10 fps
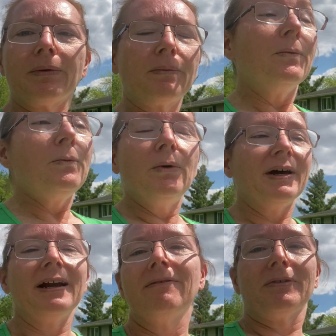or
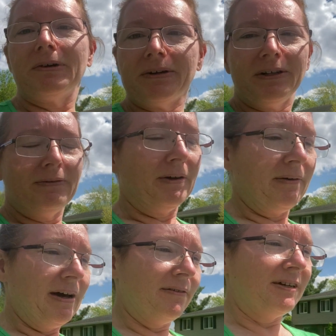whatever, you know
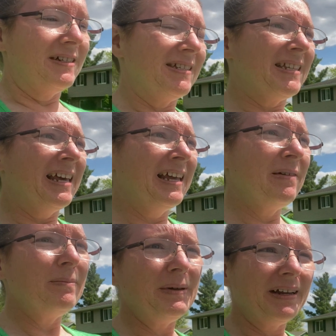how it is.
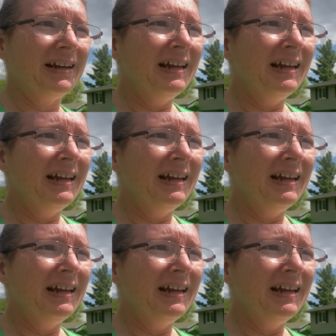But